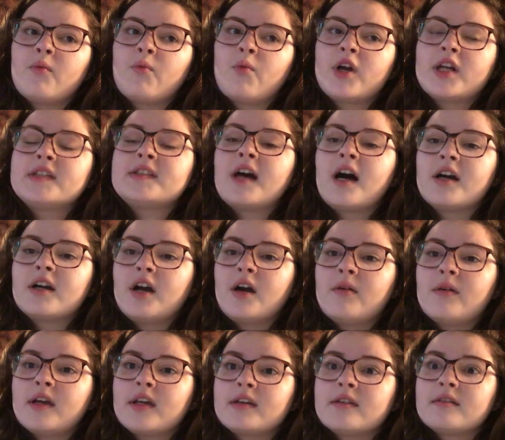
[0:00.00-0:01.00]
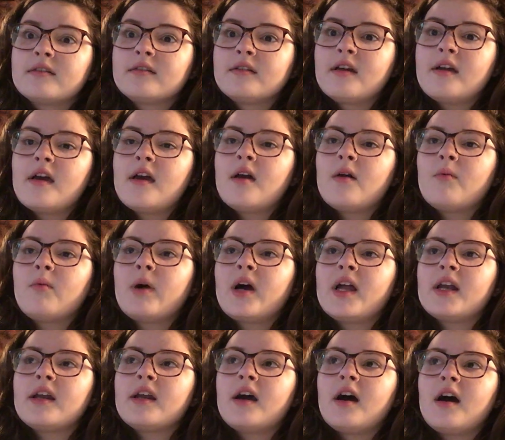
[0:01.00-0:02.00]
what is ongoing,
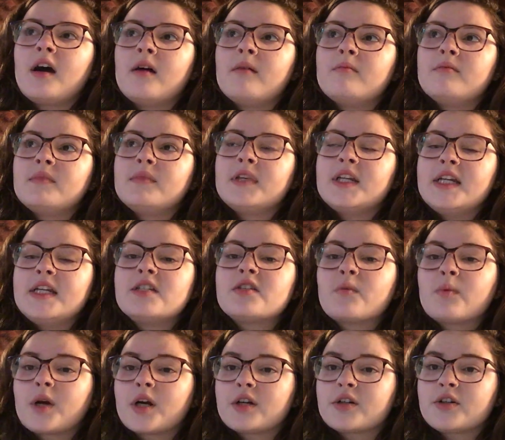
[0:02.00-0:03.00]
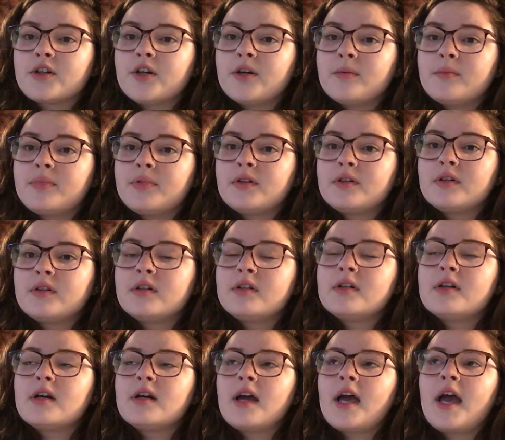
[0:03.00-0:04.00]
what needs a work group,
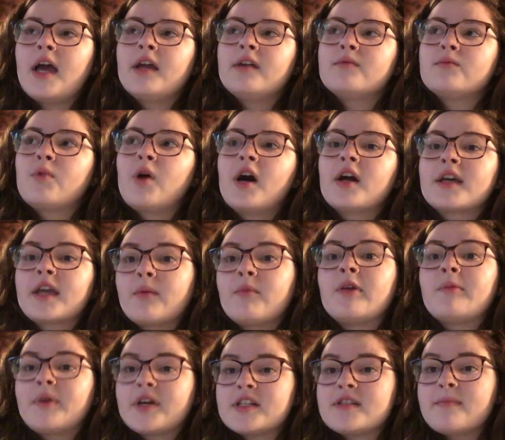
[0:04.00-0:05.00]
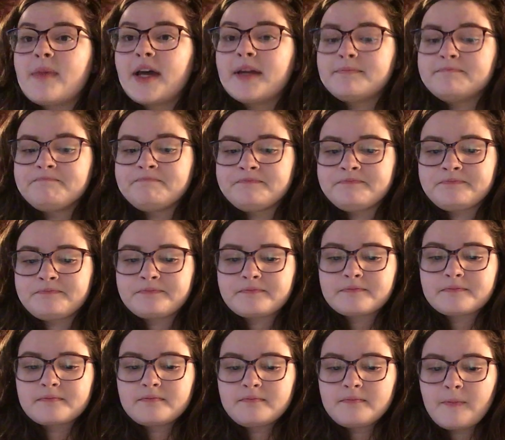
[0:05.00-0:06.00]
and what can we put to bed.
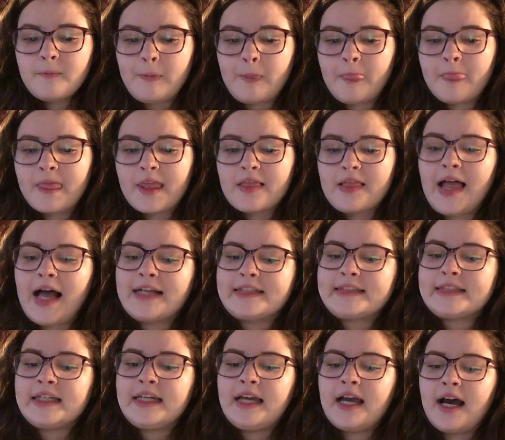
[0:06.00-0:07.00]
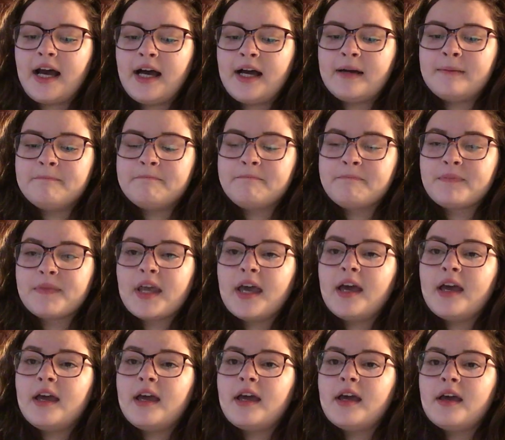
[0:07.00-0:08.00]
Lastly,
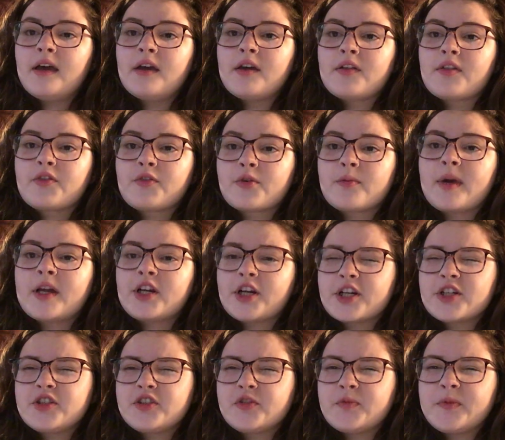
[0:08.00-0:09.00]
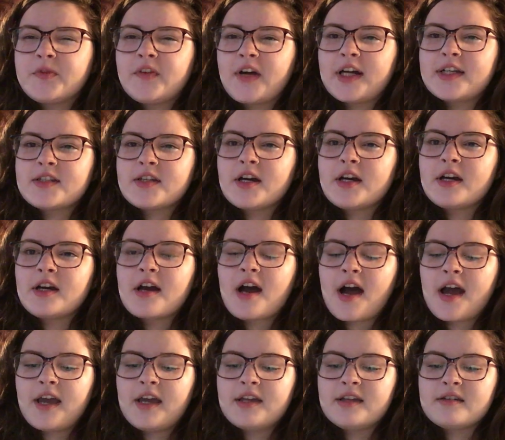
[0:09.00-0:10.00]
through my nurse supervisor,
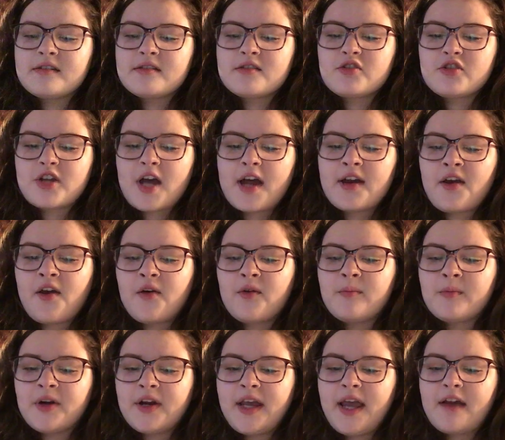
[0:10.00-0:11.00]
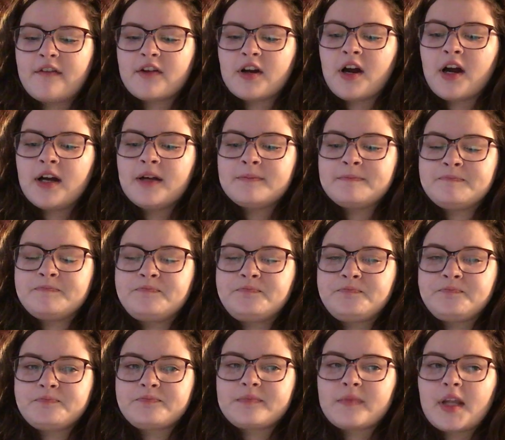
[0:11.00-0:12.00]
I shadowed Marie Everhart,
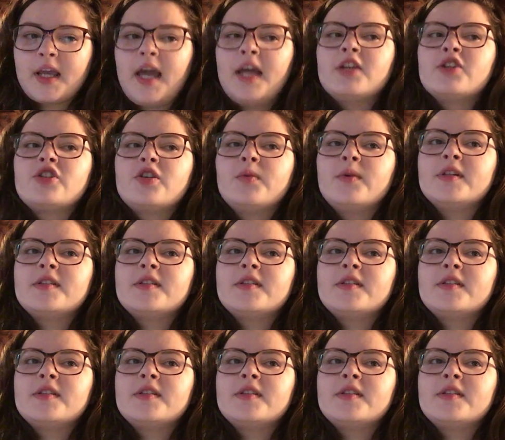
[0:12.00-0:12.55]
and